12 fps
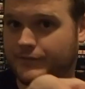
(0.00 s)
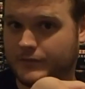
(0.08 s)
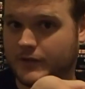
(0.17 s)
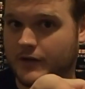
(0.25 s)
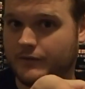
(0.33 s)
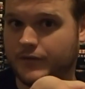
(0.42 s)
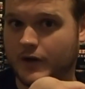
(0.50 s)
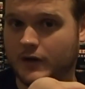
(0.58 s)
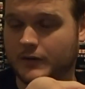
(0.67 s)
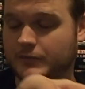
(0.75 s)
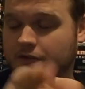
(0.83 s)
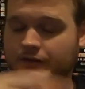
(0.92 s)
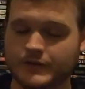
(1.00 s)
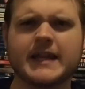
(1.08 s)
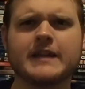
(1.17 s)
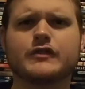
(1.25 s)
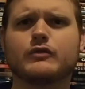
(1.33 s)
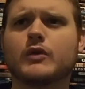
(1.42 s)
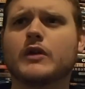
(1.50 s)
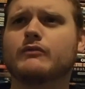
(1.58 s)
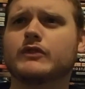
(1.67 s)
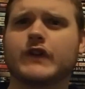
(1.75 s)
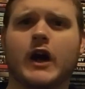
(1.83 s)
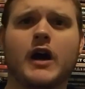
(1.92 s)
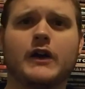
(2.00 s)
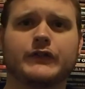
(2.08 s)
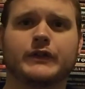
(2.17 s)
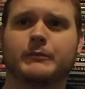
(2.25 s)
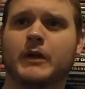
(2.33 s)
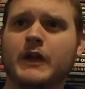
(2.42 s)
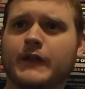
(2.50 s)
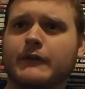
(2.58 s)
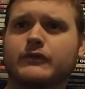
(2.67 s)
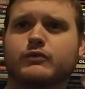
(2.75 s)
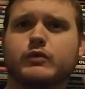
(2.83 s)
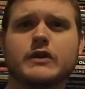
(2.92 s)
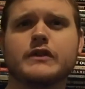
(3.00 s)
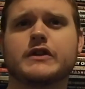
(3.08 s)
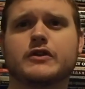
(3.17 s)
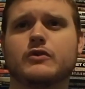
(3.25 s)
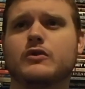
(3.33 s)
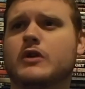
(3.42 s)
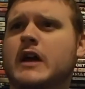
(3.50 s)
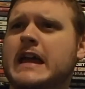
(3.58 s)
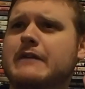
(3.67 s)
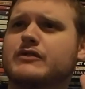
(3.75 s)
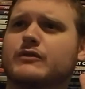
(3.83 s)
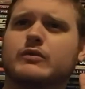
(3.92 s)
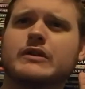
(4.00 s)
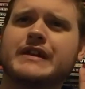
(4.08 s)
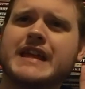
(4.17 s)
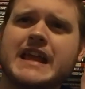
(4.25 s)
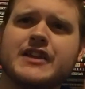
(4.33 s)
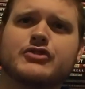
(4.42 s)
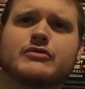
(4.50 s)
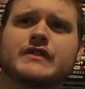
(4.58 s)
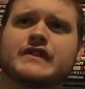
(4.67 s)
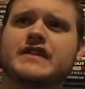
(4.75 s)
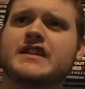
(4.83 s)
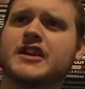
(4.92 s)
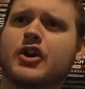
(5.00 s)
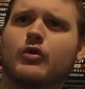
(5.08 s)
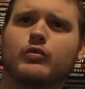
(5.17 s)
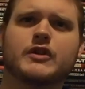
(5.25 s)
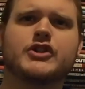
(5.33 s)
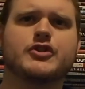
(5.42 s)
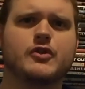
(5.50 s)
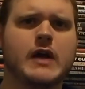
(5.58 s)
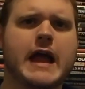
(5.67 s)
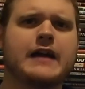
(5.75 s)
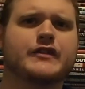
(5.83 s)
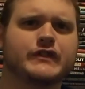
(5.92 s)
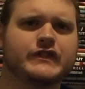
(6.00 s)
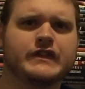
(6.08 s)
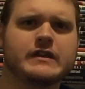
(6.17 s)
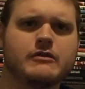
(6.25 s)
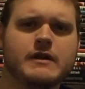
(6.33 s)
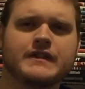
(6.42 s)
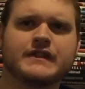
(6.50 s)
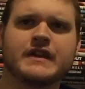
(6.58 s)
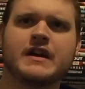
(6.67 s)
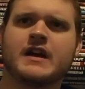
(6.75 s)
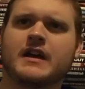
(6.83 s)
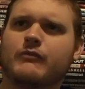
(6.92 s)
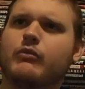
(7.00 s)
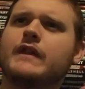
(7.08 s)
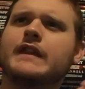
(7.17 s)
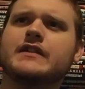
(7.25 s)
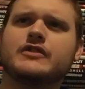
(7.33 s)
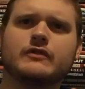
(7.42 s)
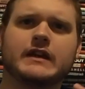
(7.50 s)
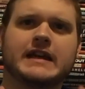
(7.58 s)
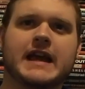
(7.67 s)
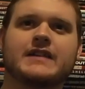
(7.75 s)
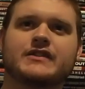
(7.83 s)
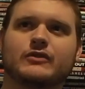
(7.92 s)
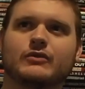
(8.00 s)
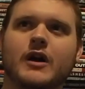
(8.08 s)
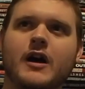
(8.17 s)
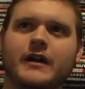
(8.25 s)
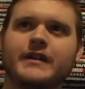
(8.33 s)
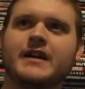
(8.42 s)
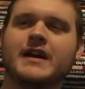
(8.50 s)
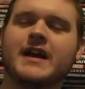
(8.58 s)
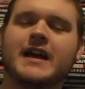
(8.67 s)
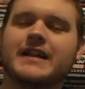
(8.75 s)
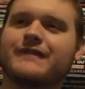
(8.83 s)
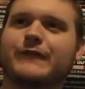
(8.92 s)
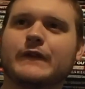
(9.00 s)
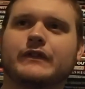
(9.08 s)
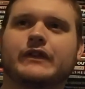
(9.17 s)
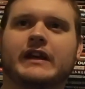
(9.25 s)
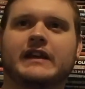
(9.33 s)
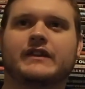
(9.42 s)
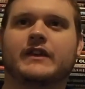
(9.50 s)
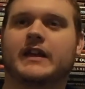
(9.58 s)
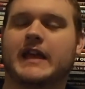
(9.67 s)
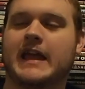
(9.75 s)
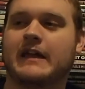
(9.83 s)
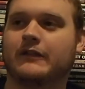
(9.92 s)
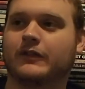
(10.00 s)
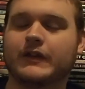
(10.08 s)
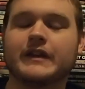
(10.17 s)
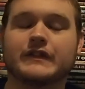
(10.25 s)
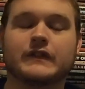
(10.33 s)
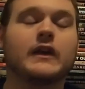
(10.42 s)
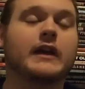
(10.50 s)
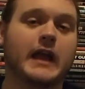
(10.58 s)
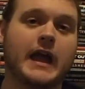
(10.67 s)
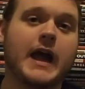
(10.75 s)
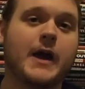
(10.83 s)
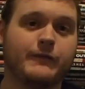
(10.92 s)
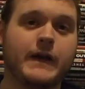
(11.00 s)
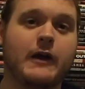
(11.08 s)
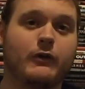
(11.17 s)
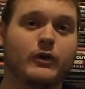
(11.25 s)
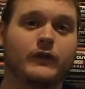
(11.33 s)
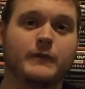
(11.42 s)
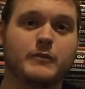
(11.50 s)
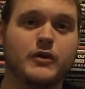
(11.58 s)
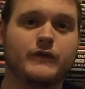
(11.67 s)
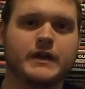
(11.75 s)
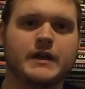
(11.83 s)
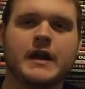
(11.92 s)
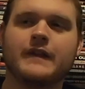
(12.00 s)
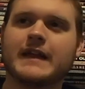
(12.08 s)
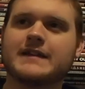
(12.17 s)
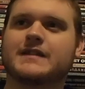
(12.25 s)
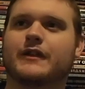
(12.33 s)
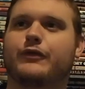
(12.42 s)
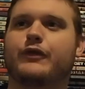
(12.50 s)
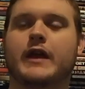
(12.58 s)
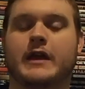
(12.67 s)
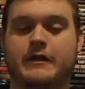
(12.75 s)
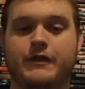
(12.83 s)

Confirmed. Kessel Run was awesome. That was really cool. It was a really interesting, original action sequence. When they do the Kessel Run, it feels like it's like at least like a half hour of the movie. That's the thing.